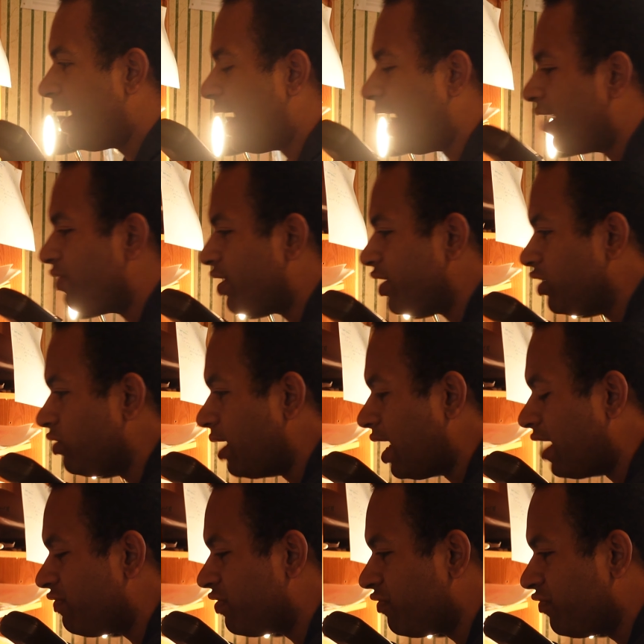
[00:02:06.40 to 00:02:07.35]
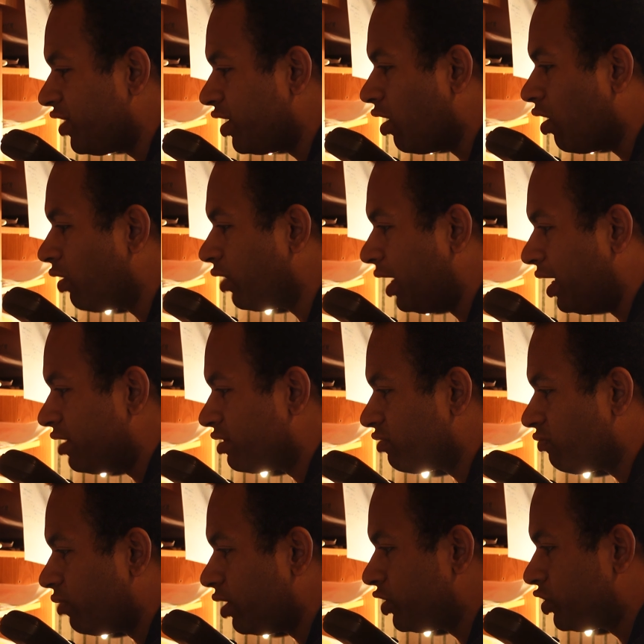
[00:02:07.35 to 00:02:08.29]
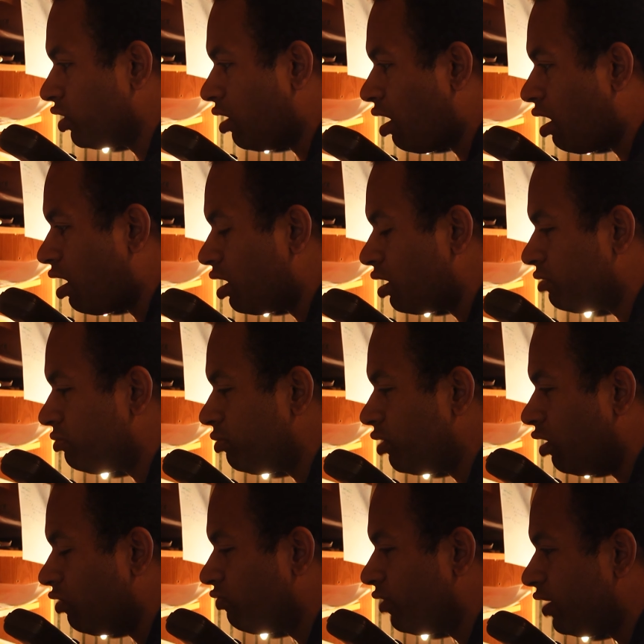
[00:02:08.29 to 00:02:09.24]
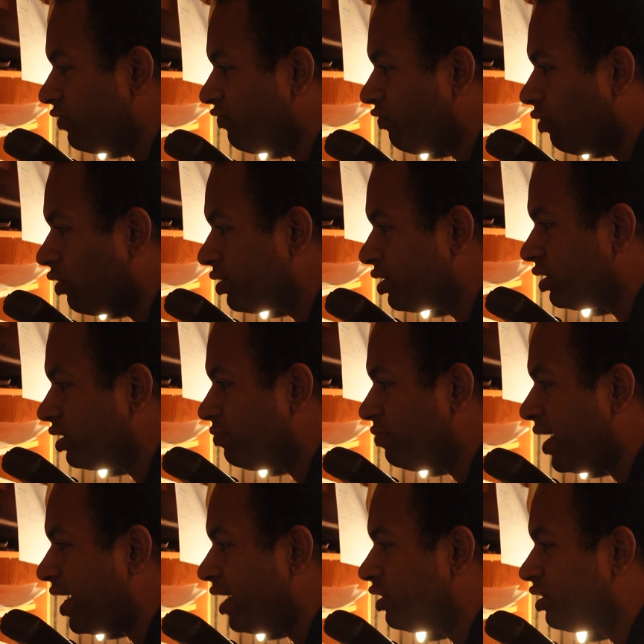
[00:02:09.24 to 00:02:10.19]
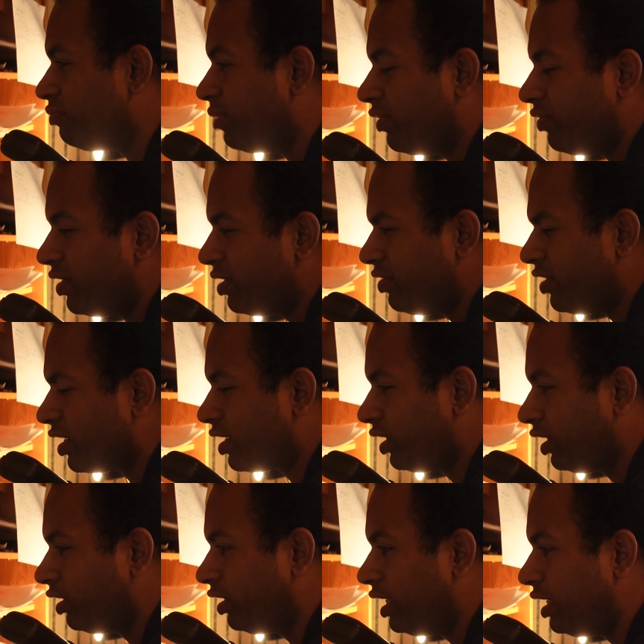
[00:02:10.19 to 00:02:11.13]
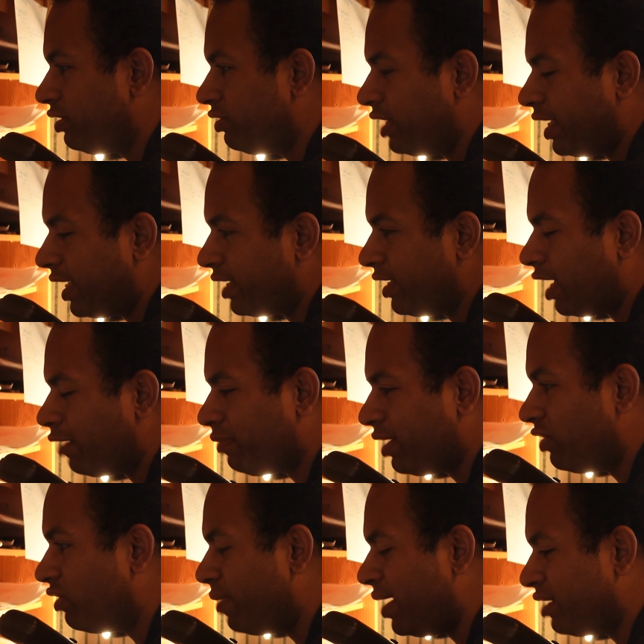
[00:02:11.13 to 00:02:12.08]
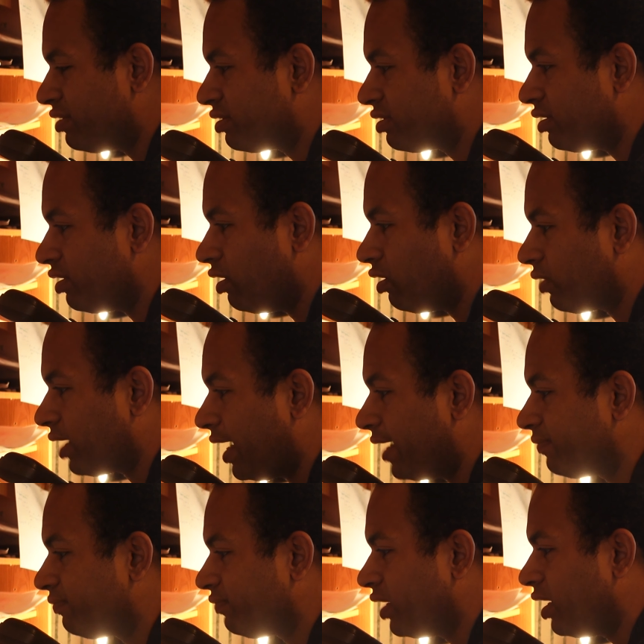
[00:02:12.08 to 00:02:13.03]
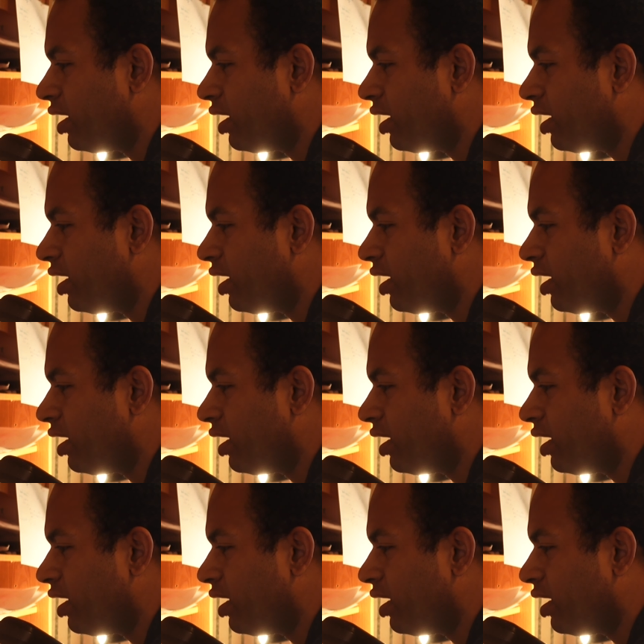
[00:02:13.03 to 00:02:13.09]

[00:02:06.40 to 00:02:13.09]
And then you have the violas, which are, reinforcing the bass, but they cannot play the bass, okay?